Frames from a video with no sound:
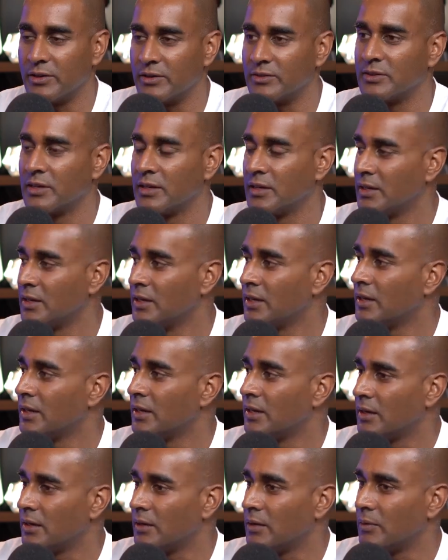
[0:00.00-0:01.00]
is
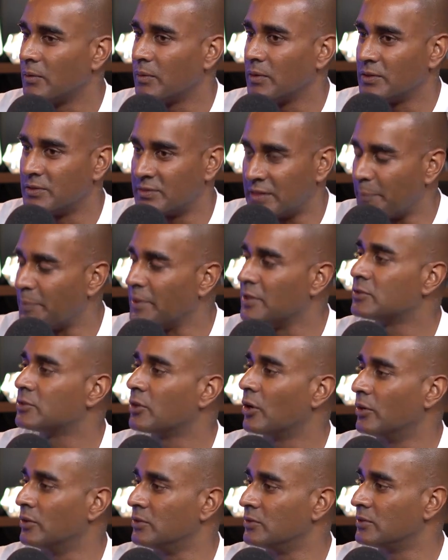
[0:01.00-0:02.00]
stepping
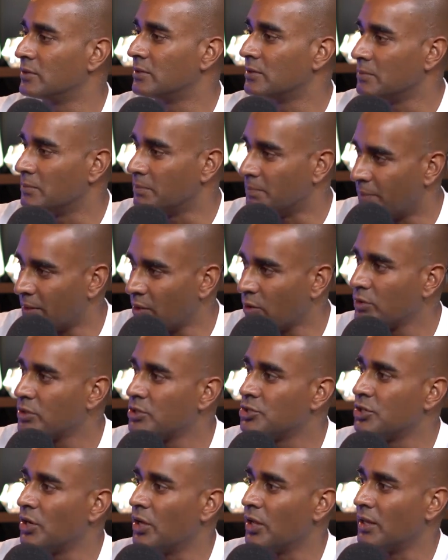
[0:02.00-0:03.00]
stones. Be on
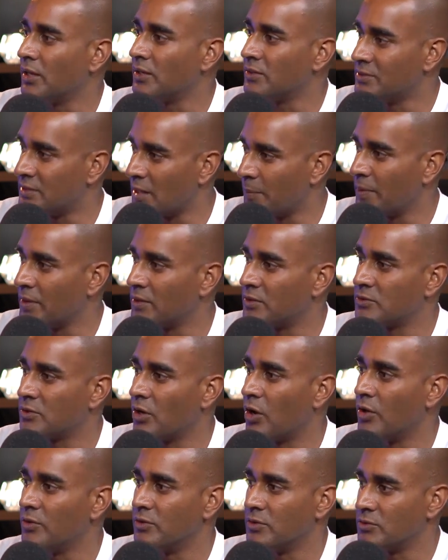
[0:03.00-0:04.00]
the journey, stepping
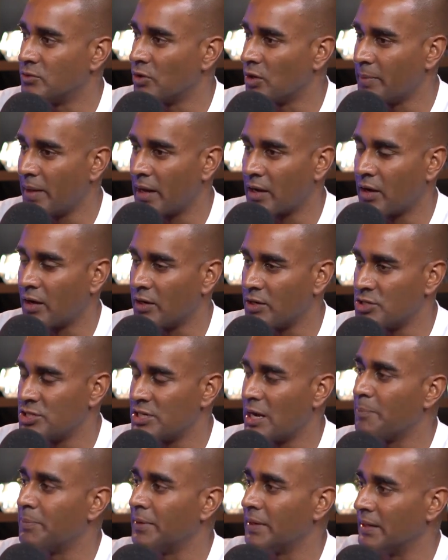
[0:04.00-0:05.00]
stones. It's not about kind of
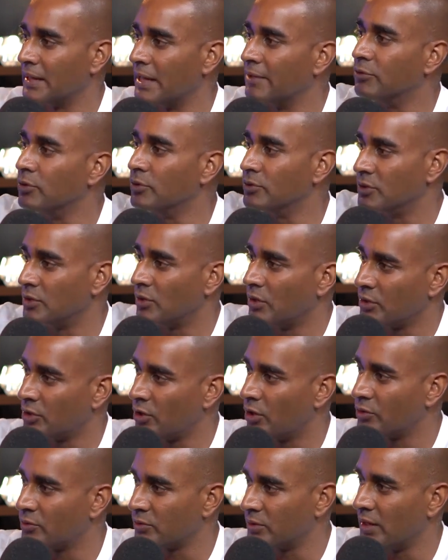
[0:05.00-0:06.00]
jumping levels. You got to
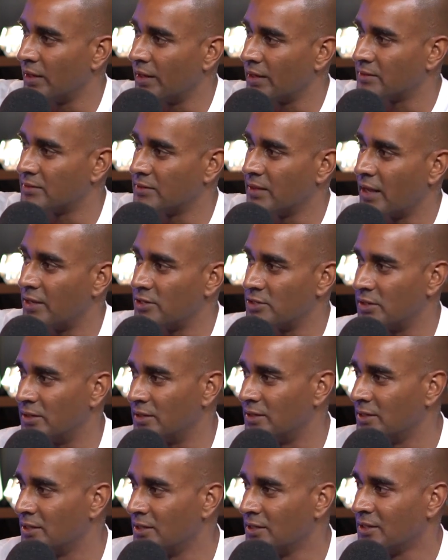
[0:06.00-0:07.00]
go through that next stage.
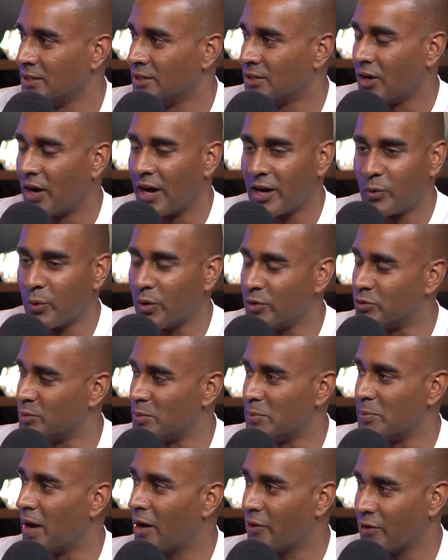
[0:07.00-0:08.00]
And I quote
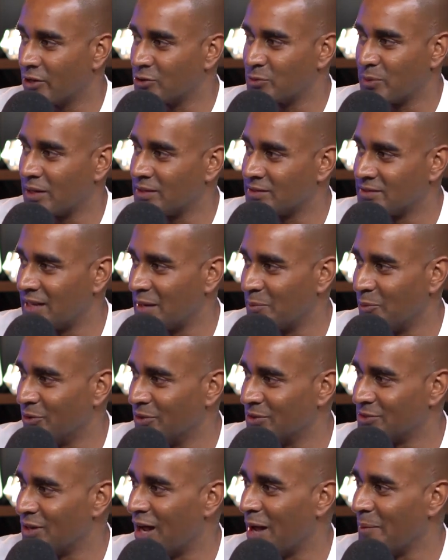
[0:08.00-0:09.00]
Super Mario to our team all
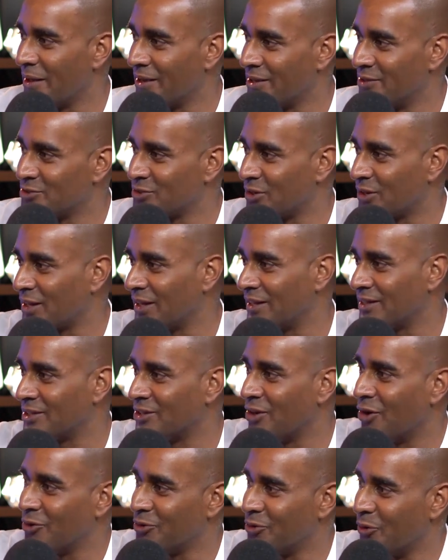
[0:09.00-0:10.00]
the time. Like, you just got to collect the
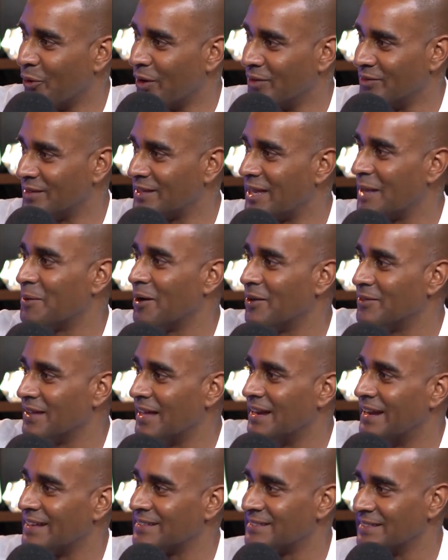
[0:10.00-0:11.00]
gold coins and keep going to
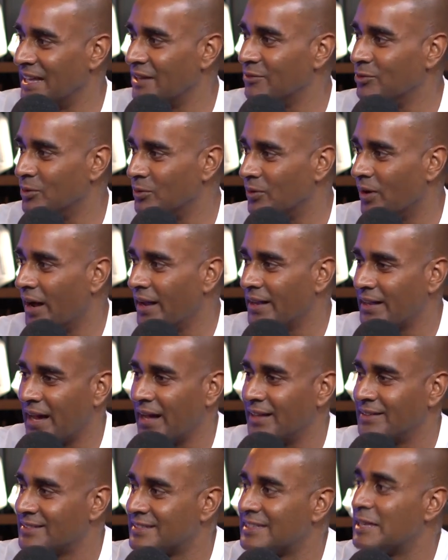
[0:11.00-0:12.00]
that next level, right? You
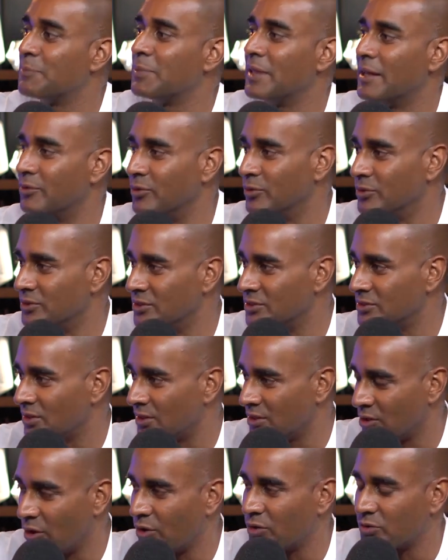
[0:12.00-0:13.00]
can't skip levels. You just
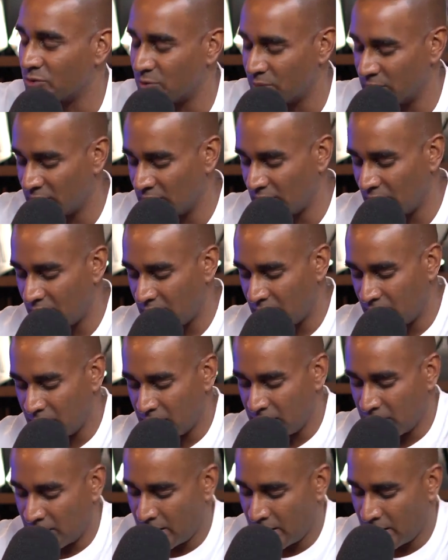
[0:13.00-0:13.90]
got to go through and